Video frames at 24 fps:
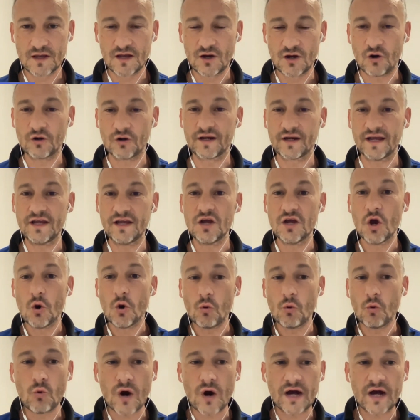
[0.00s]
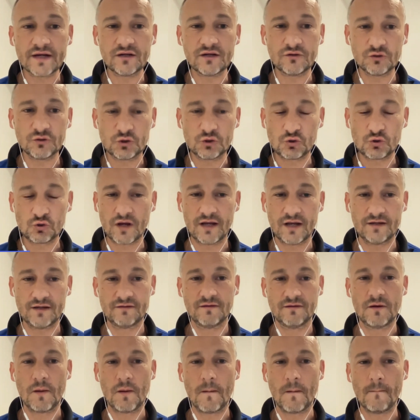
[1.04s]
Okay,
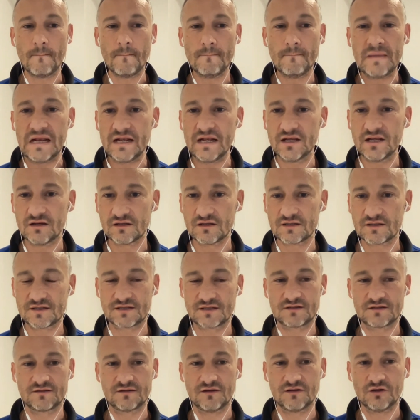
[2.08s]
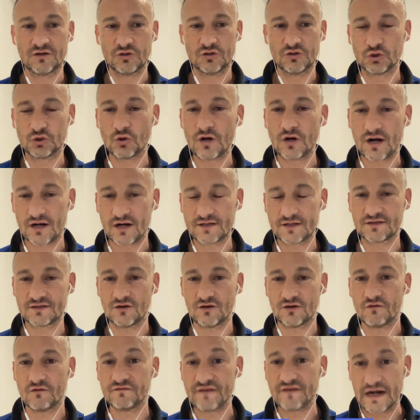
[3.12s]
100 millions dollars
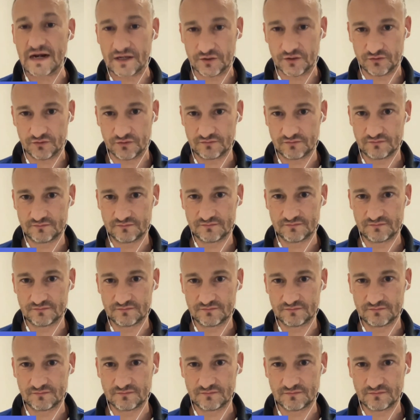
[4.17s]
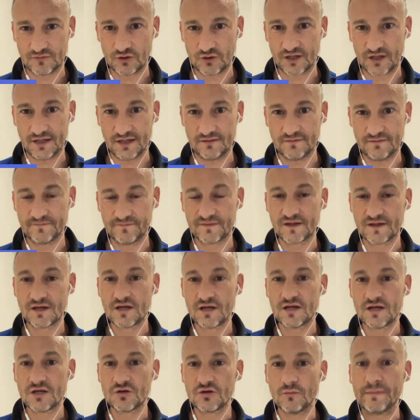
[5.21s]
of value. Okay,
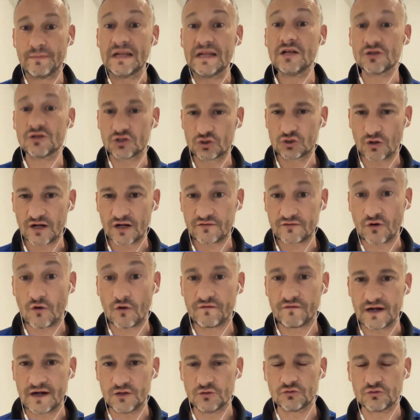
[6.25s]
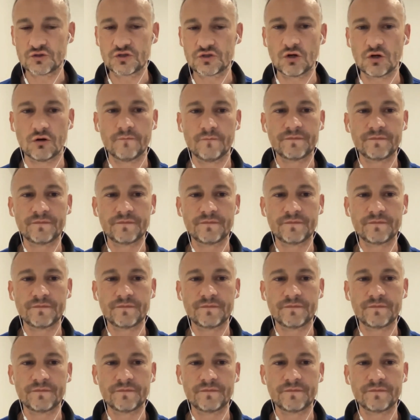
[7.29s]
billions dollars of value. So